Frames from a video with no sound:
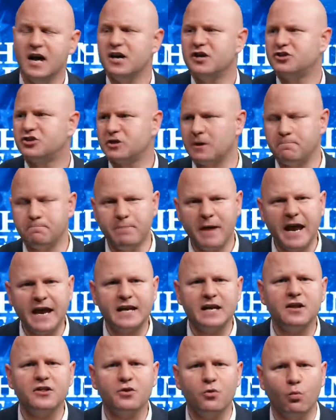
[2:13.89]

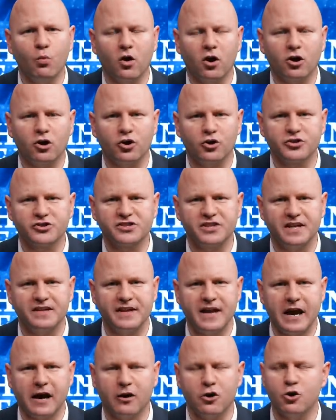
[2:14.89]
Subpoena the workers in
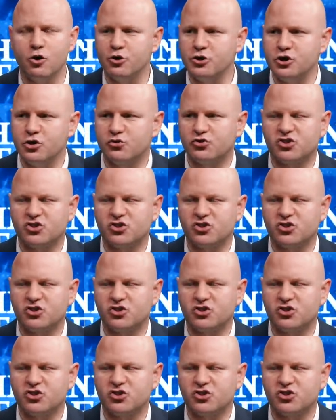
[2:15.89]
there who you